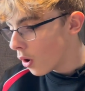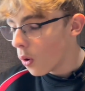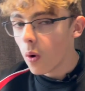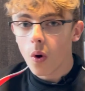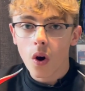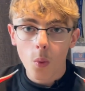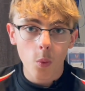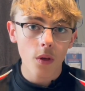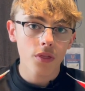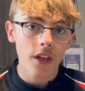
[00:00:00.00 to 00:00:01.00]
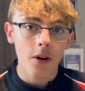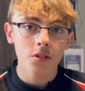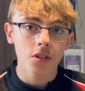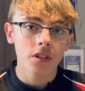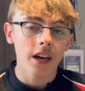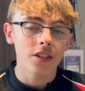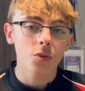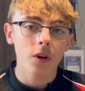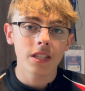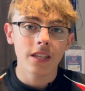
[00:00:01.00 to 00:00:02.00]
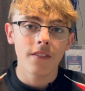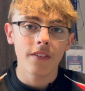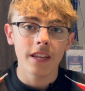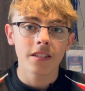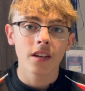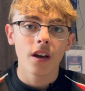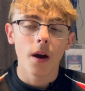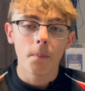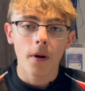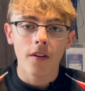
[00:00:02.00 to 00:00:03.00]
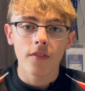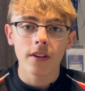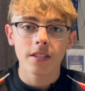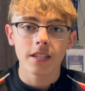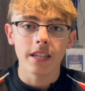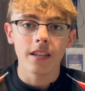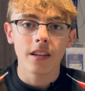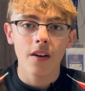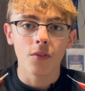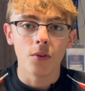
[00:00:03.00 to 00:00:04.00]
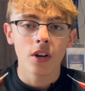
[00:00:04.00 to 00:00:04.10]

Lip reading: or 1,020 feet above sea level.